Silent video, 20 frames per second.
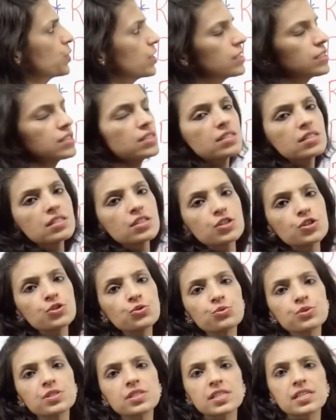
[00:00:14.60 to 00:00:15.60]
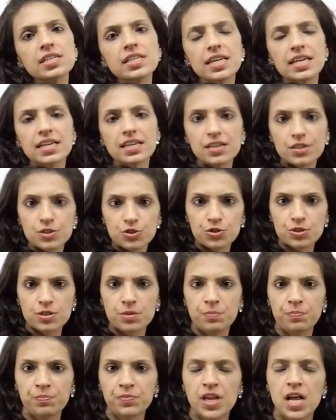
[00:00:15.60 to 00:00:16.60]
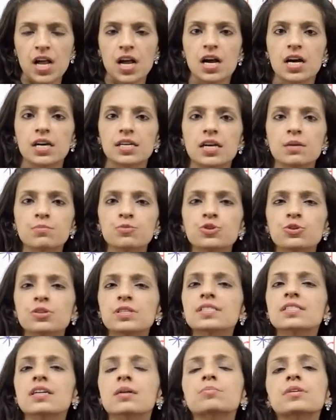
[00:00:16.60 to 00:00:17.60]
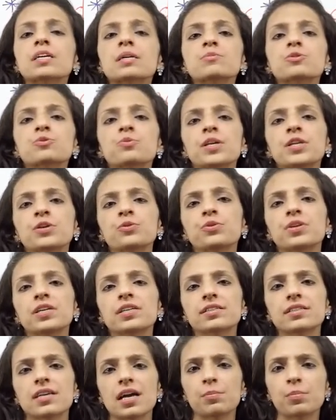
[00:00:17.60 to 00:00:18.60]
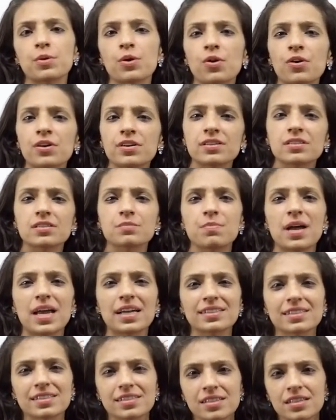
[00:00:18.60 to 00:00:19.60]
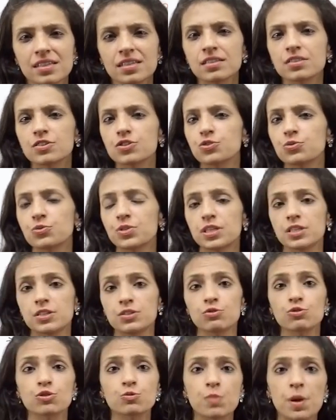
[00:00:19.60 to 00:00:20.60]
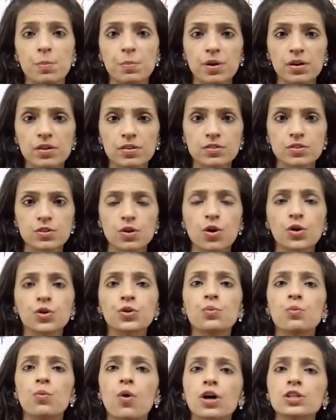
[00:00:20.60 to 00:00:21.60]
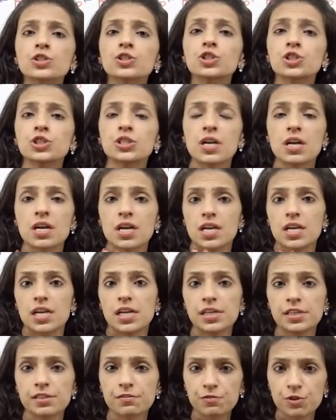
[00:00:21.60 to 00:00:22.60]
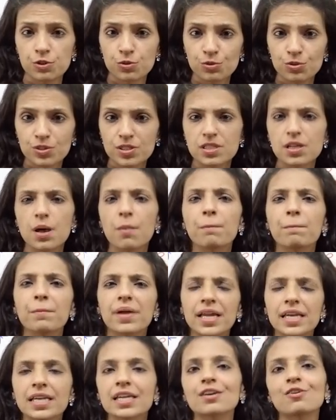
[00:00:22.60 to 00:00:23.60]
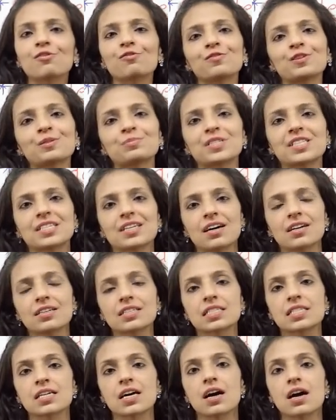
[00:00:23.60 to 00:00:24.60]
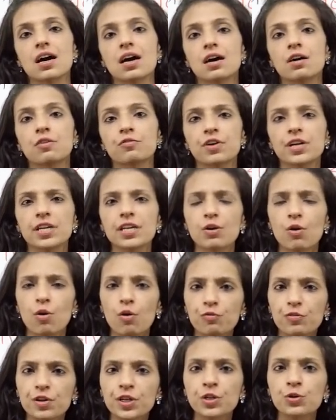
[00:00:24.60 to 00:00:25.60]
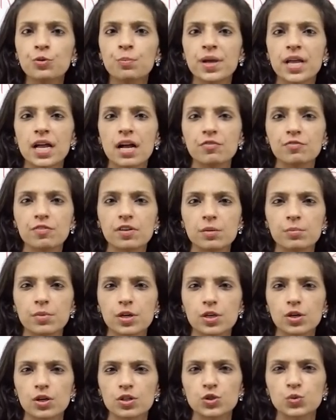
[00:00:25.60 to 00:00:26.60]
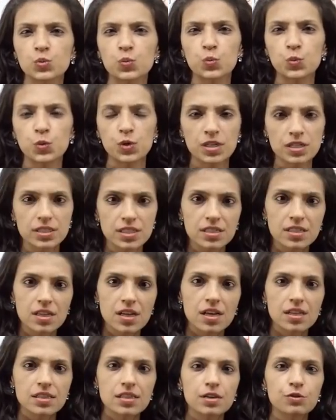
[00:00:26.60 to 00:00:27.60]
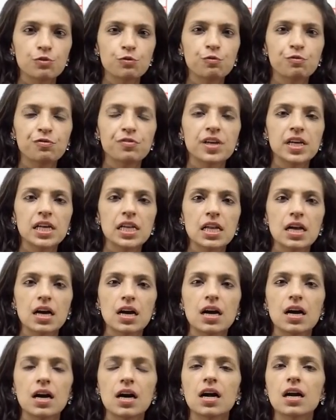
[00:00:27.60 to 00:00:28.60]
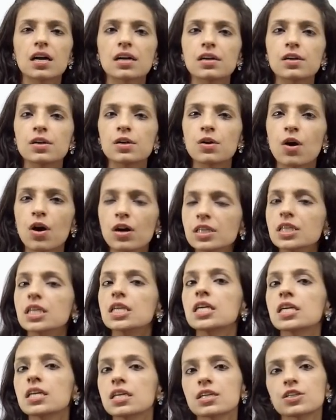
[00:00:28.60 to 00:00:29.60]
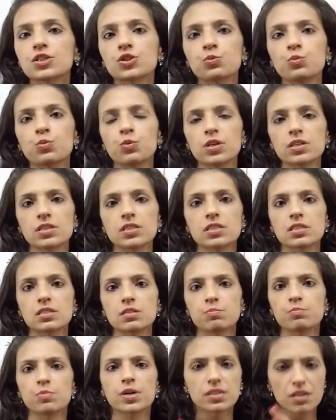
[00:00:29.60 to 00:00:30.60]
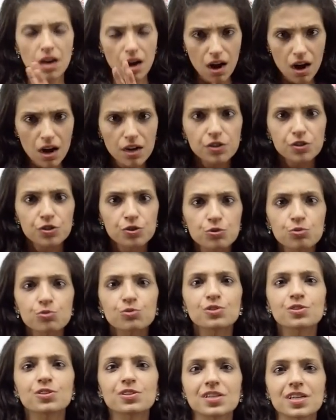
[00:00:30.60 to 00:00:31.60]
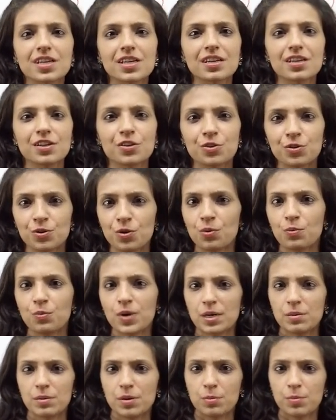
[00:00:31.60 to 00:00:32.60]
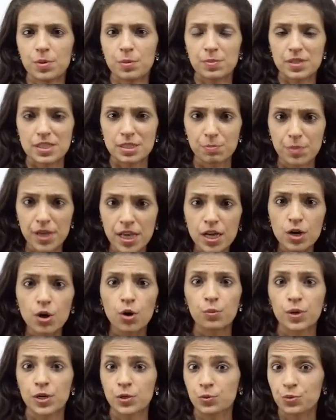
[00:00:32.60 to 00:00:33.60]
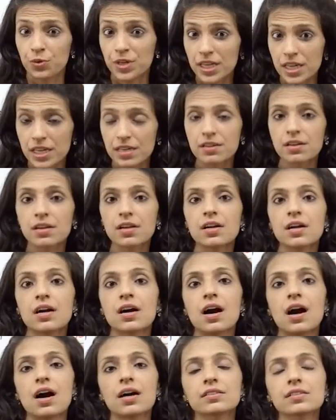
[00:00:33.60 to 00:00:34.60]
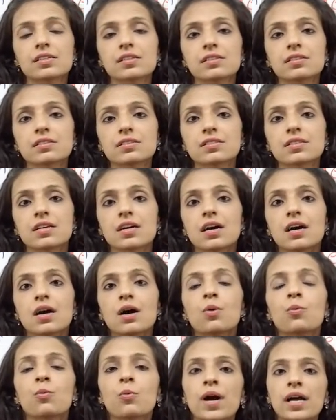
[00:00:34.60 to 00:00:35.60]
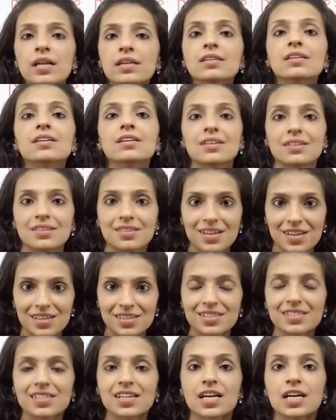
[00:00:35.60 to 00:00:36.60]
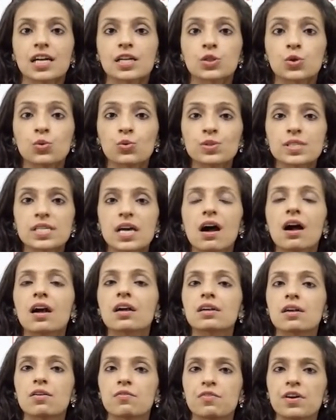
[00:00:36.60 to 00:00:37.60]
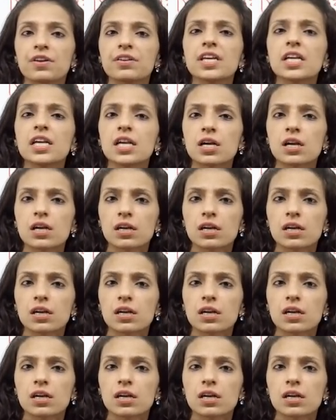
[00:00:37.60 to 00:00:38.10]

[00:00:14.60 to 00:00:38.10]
words used in English. Now, I'm sure sometimes when you read tabloids, magazines, you read newspapers, or you watch interviews mainly of film stars, very often you may have come across words that you feel are not English words but are used, you know, when people speak or when you read articles. Well, yes, those are very